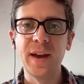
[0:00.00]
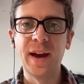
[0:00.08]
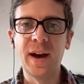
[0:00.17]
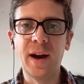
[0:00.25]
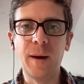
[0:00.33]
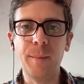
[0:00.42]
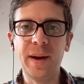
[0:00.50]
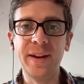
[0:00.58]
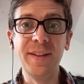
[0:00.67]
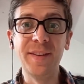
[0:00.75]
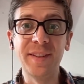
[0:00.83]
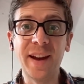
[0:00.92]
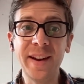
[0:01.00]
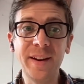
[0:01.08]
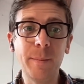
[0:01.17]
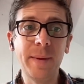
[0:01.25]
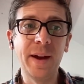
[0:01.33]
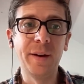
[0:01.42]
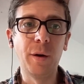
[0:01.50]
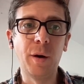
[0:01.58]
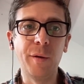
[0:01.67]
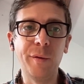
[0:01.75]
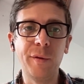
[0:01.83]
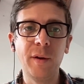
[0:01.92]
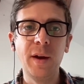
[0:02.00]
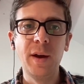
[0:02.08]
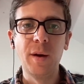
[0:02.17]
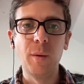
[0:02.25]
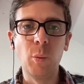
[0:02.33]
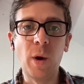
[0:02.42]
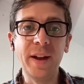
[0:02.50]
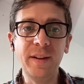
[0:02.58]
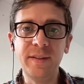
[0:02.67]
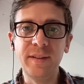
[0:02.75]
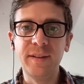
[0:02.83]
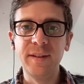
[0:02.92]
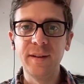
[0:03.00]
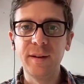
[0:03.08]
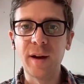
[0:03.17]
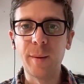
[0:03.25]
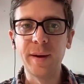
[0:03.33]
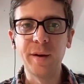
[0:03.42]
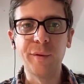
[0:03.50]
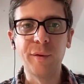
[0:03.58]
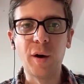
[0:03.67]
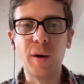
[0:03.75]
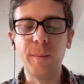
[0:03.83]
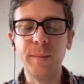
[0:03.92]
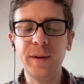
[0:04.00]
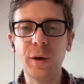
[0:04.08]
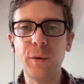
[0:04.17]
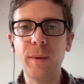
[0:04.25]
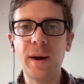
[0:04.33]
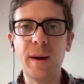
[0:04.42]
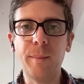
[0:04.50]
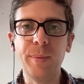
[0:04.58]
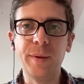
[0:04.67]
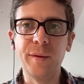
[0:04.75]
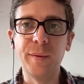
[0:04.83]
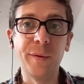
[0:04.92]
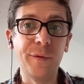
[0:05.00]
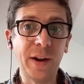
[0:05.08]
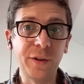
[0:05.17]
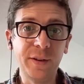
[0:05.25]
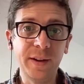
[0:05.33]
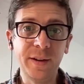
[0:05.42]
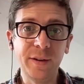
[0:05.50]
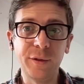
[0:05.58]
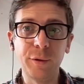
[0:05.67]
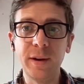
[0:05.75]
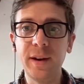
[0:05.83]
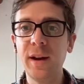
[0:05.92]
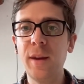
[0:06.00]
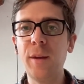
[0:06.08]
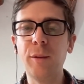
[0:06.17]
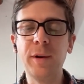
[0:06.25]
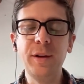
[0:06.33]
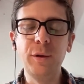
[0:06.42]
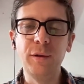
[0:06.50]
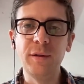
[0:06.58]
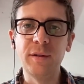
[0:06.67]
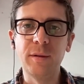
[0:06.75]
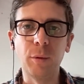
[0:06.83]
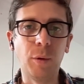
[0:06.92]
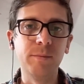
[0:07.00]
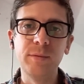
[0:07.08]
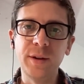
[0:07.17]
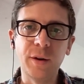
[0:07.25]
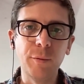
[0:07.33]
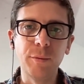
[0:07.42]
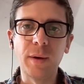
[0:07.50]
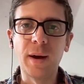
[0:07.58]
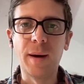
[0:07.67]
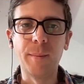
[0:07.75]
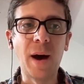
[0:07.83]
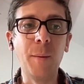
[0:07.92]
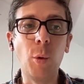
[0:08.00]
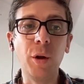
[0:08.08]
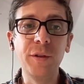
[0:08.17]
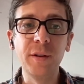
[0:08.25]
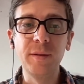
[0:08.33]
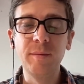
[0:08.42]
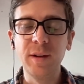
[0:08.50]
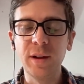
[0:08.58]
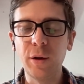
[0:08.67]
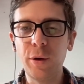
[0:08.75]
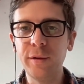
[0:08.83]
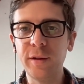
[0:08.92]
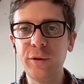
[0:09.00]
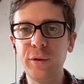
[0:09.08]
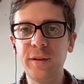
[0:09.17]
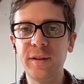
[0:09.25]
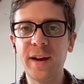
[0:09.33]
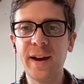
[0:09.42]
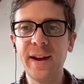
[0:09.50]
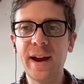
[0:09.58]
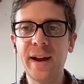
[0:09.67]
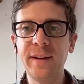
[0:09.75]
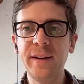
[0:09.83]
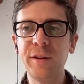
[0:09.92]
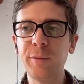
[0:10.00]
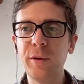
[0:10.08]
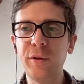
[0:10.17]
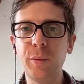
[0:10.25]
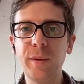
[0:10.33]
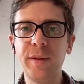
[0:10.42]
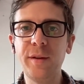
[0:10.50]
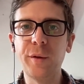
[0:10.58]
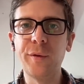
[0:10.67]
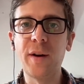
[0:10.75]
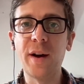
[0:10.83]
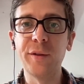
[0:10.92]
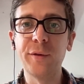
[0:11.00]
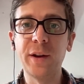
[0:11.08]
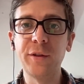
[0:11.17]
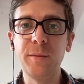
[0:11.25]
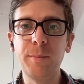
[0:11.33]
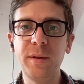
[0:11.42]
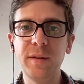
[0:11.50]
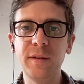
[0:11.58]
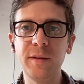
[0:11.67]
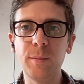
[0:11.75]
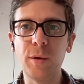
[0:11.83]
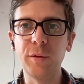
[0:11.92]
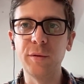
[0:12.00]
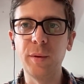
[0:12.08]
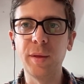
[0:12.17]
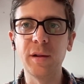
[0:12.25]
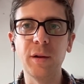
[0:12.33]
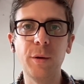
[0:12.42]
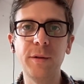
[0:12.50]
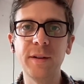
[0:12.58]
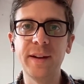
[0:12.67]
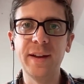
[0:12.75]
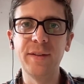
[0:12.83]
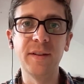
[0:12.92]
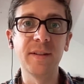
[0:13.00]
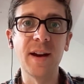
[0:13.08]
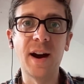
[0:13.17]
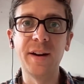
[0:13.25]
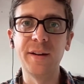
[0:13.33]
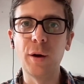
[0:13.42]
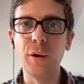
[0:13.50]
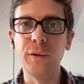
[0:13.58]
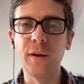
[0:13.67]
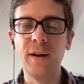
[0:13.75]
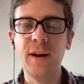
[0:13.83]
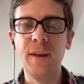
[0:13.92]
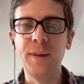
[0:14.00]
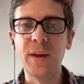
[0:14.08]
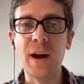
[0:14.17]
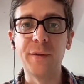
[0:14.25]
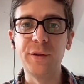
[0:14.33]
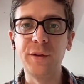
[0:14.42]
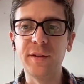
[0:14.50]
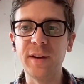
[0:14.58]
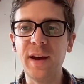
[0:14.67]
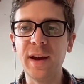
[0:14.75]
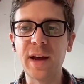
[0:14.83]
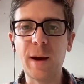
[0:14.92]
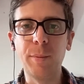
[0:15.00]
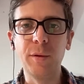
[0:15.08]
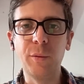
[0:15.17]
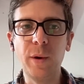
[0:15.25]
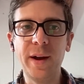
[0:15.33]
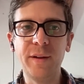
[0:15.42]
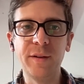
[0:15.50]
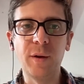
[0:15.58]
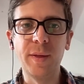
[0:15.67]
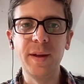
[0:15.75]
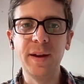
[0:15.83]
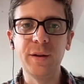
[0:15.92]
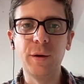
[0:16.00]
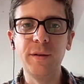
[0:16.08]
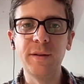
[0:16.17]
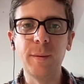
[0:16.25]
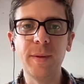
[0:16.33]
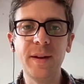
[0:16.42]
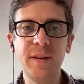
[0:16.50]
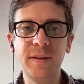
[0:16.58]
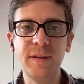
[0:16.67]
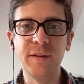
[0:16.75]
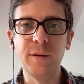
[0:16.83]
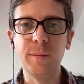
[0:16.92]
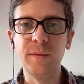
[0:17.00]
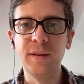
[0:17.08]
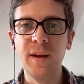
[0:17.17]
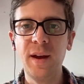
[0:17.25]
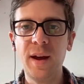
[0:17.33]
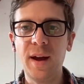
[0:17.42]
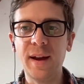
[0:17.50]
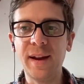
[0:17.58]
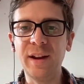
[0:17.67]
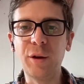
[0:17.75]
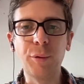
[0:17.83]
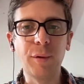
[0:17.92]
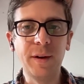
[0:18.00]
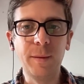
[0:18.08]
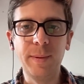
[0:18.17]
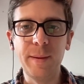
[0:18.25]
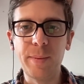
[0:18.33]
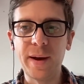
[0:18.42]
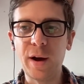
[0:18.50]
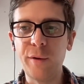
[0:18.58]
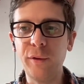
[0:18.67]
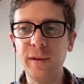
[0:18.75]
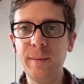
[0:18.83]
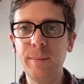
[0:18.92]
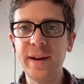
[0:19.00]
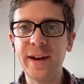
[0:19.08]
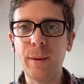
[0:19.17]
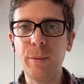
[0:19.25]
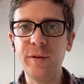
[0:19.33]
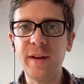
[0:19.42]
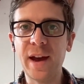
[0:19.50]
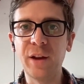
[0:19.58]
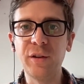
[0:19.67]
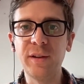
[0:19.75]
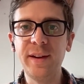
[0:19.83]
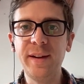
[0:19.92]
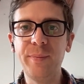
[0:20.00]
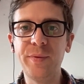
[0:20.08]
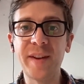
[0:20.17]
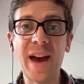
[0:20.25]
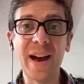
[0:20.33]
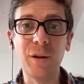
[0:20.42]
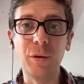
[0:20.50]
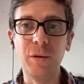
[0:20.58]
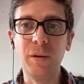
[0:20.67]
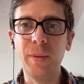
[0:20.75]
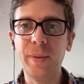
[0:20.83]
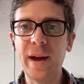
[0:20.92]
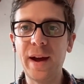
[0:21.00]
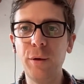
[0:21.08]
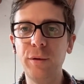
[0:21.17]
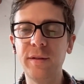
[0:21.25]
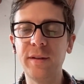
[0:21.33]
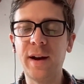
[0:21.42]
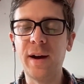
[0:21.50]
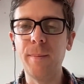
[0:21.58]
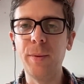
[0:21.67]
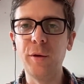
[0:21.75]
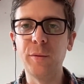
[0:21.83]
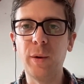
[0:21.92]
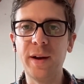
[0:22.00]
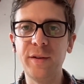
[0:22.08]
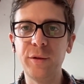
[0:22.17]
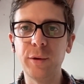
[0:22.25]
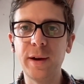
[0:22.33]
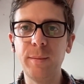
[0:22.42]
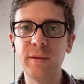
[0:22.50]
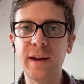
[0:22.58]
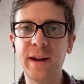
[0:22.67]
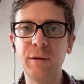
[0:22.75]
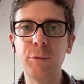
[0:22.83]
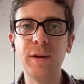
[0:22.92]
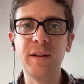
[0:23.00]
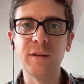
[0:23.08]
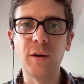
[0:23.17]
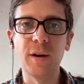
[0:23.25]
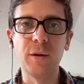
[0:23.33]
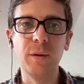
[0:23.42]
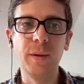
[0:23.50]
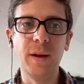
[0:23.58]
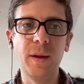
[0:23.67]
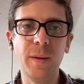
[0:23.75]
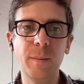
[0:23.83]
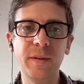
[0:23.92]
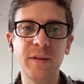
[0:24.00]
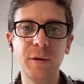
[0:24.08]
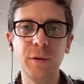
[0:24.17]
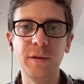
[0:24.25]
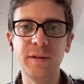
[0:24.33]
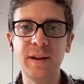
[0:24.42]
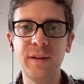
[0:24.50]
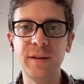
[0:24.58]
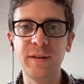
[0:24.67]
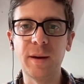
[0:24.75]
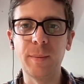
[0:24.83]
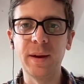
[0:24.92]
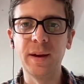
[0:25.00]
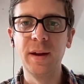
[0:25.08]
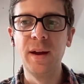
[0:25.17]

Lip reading: an insane amount of waste coming from, the fashion industry, reused or, unwanted clothes, I should say, and especially with, fast fashion business models with clothes that get discarded over after just a couple of wears. So I think, some of these systems incredibly powerful in being able to actually tackle those waste streams and recycle the materials into something,